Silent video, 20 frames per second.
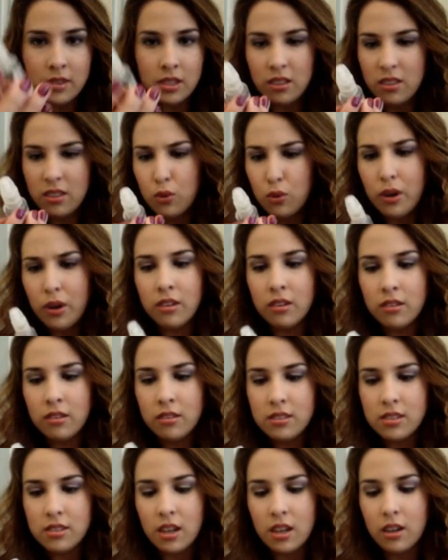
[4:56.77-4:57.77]
It's a little one.
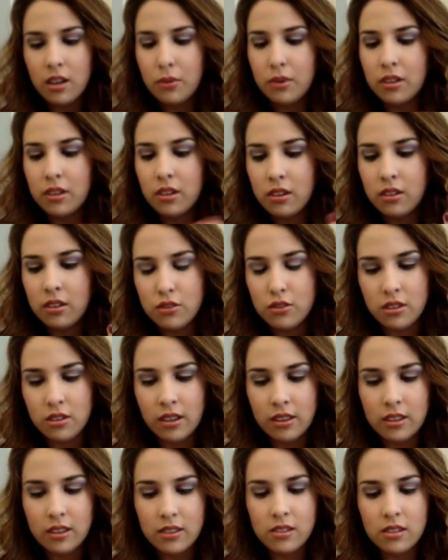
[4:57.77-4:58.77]
It's a tiny one. They're usually
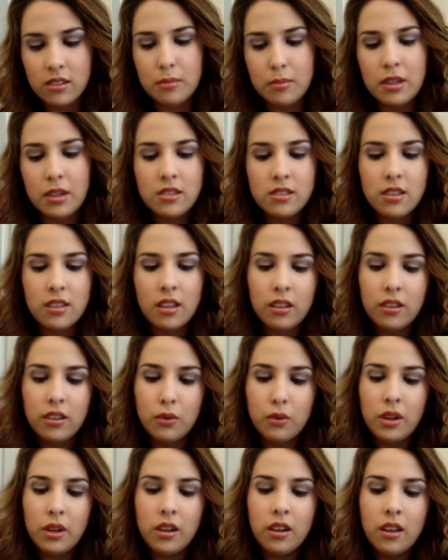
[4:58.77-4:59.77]
not this little, but just like a
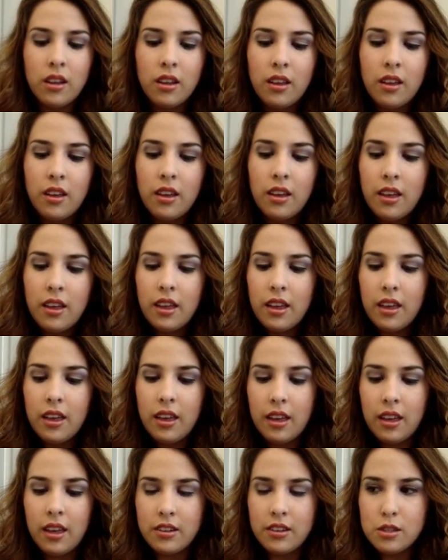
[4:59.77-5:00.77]
little one.
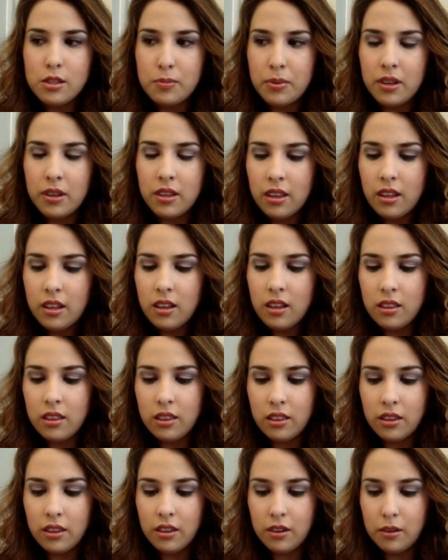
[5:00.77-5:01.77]
And just put like a
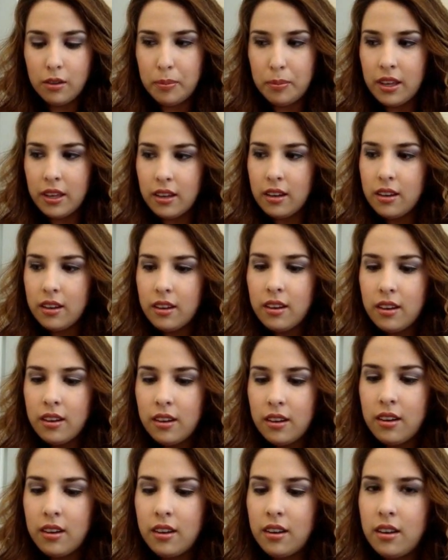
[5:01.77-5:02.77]
little bit
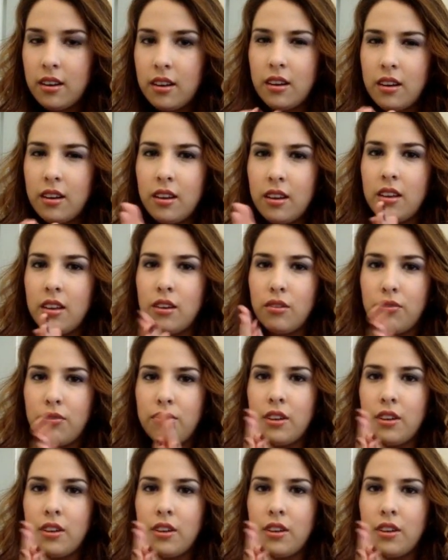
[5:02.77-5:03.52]
in your